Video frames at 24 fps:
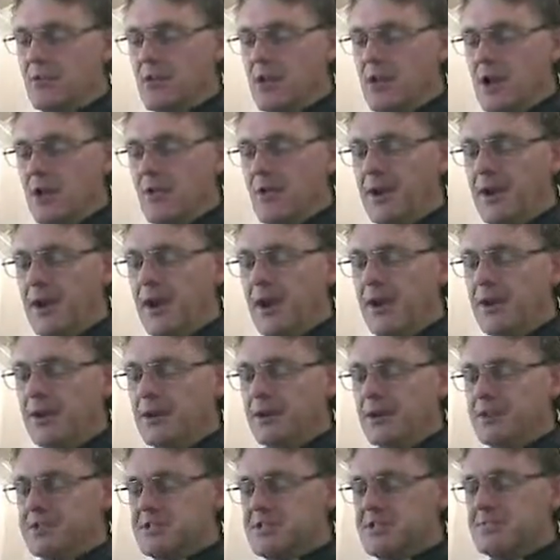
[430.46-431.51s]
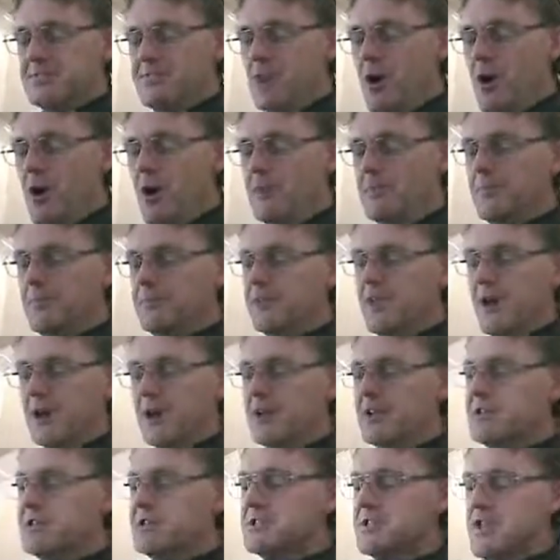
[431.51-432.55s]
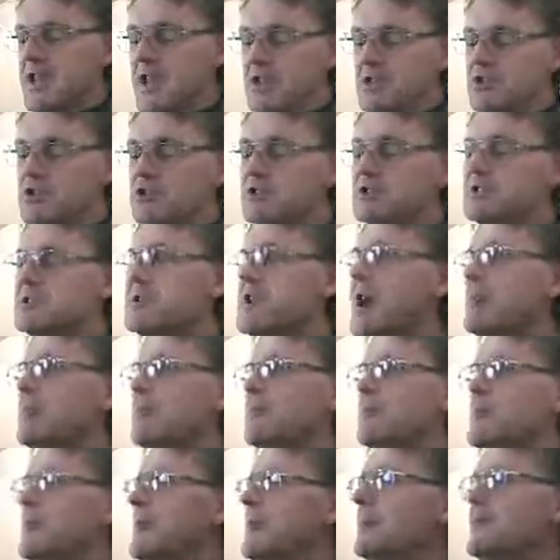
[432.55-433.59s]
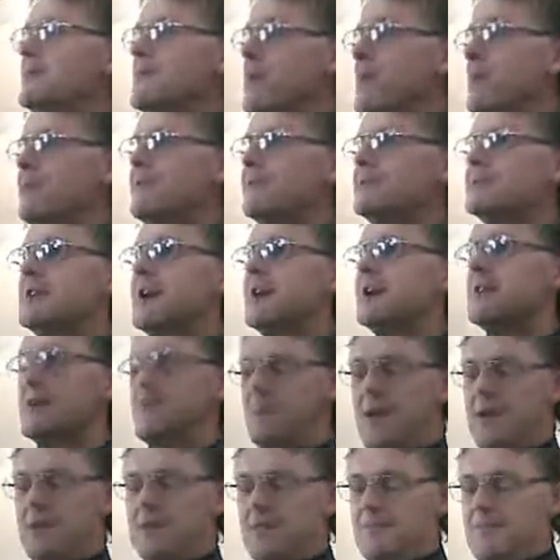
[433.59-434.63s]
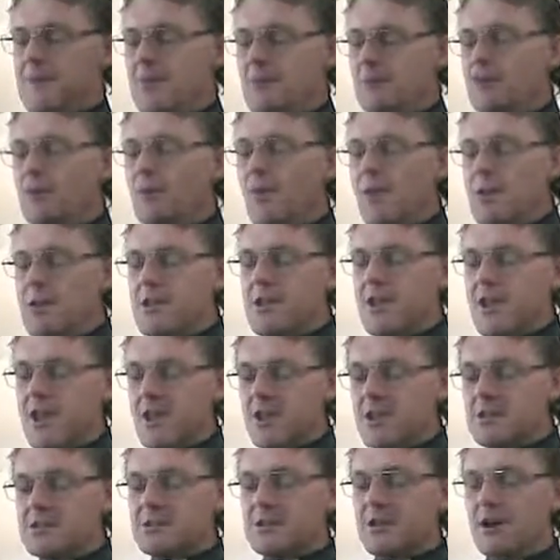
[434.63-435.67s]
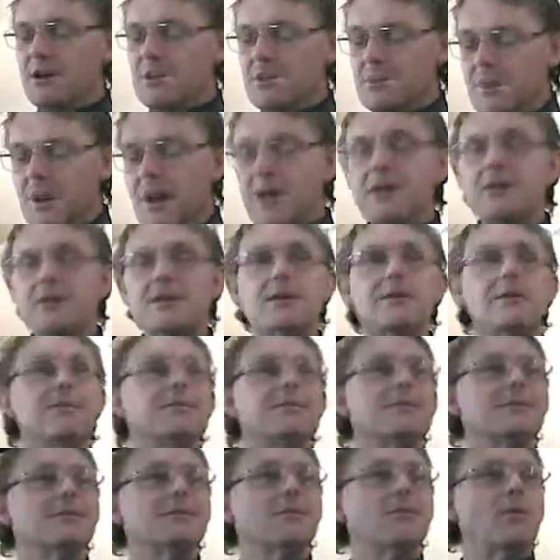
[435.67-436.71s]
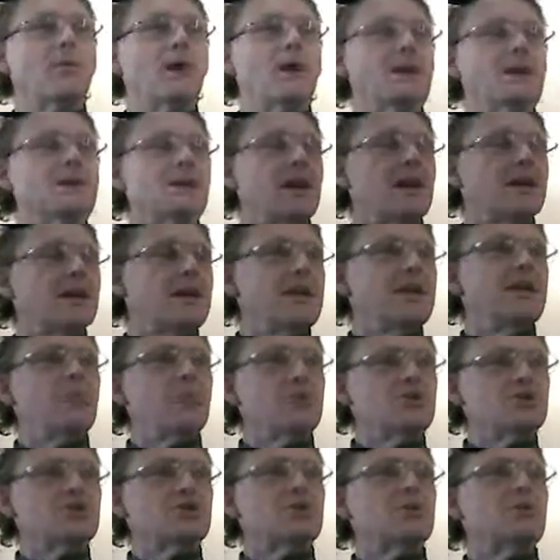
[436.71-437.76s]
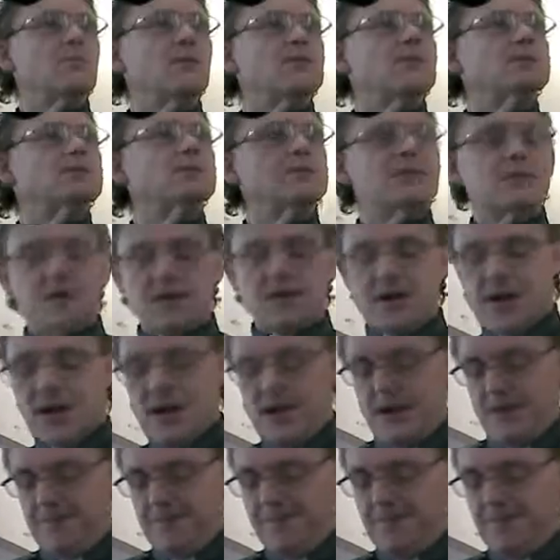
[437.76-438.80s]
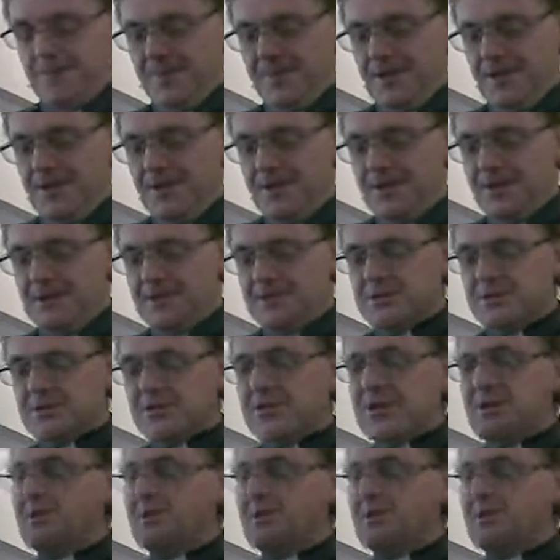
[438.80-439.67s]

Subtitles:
"Well, I went out and I said, 'Bob, don't understand you. Today would have been a perfect day to paint the bedroom. Why don't you get inside and paint it? Why are you out here washing and waxing the car?' So